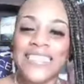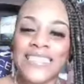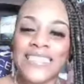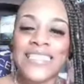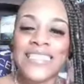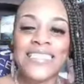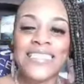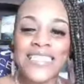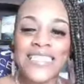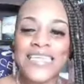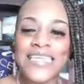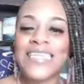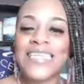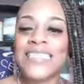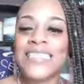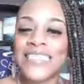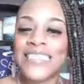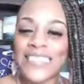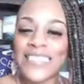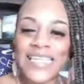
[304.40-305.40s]
his son
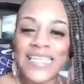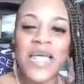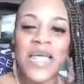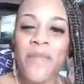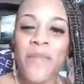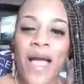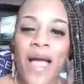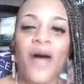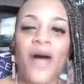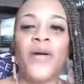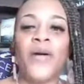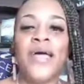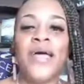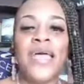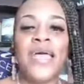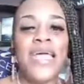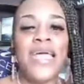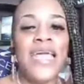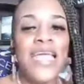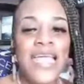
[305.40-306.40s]
Slim out.
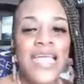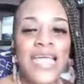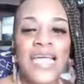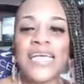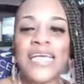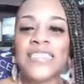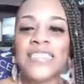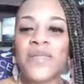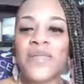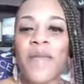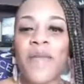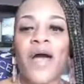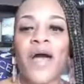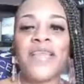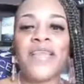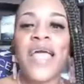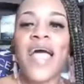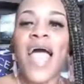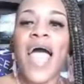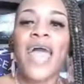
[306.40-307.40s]
He cussed them out.
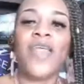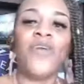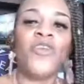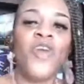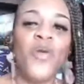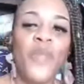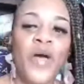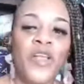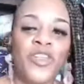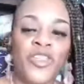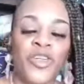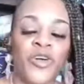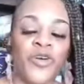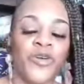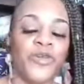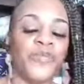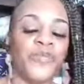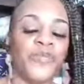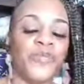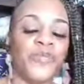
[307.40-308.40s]
Now, I don't know about y'all.